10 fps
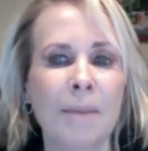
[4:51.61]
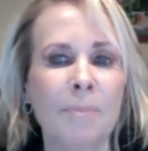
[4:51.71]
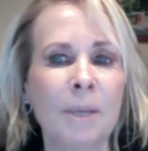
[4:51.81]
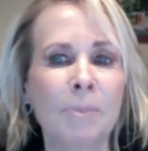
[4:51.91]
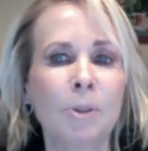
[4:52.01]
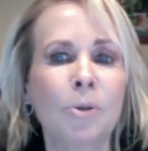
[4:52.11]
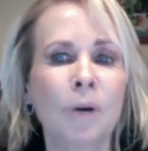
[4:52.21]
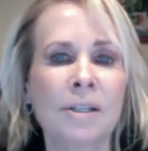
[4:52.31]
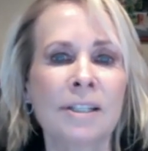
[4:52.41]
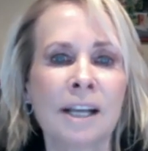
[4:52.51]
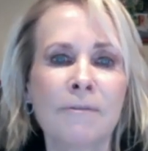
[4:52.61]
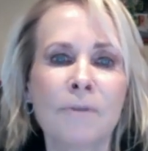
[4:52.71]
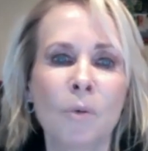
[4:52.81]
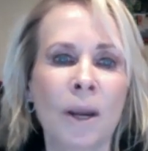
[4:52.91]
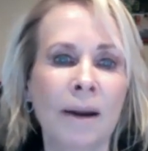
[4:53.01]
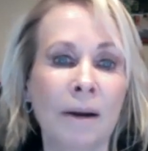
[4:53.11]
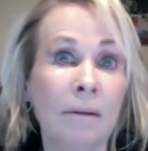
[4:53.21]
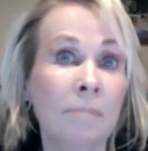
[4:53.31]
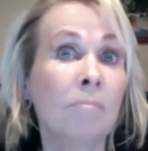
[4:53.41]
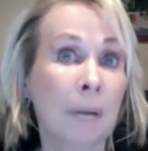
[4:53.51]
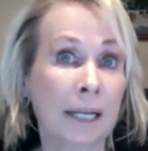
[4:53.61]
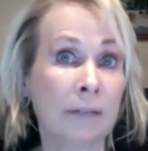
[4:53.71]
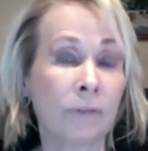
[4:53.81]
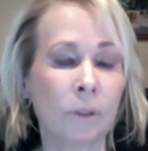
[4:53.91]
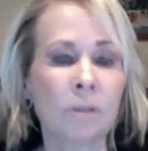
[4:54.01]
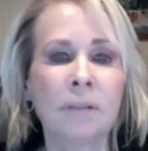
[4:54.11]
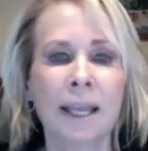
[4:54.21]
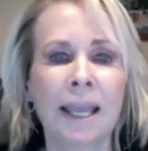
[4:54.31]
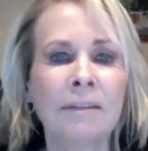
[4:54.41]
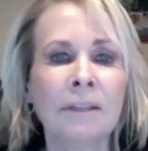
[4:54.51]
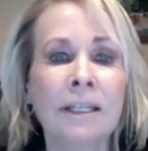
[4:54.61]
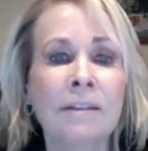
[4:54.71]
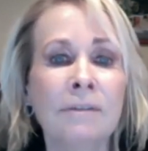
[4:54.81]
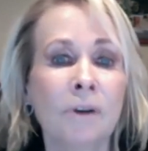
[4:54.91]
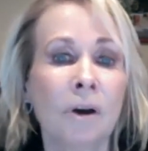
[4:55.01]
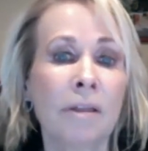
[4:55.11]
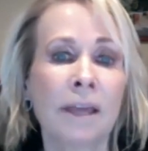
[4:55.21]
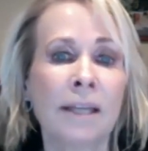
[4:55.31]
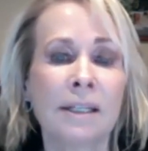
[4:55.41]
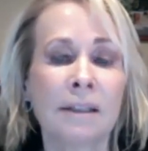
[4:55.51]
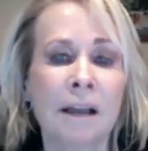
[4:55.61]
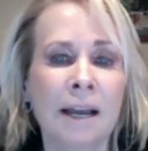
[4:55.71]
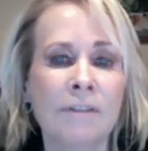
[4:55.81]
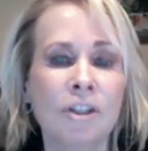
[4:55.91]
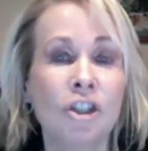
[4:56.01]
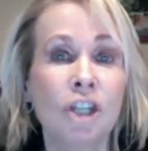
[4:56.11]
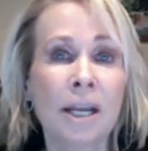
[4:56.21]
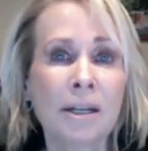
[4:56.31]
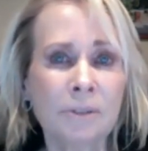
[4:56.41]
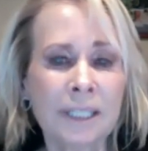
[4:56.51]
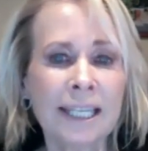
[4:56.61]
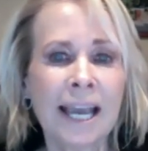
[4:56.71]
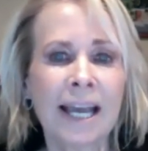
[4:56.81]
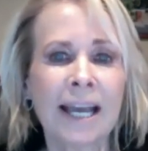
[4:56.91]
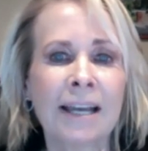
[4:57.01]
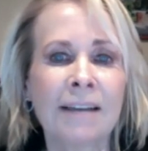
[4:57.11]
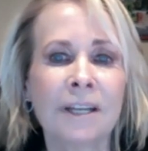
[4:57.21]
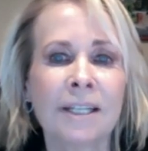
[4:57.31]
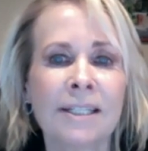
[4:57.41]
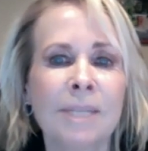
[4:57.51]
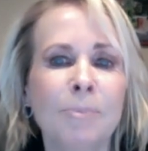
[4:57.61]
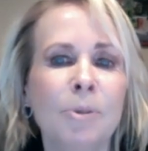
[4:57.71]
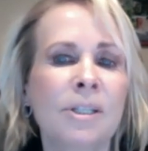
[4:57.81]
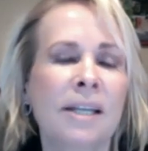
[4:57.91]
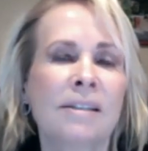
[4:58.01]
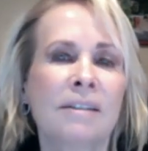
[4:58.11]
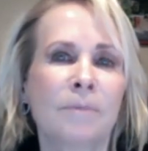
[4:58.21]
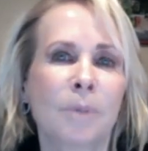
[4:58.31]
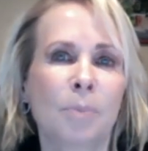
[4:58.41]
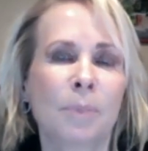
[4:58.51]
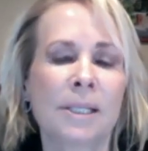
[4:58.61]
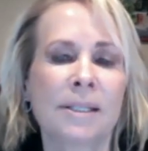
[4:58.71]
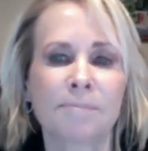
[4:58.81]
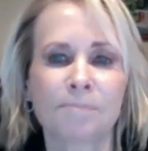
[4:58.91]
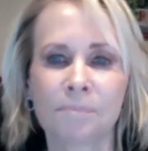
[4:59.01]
People who are self-aware, mindful, and live authentic lives generally have a deeper sense of purpose.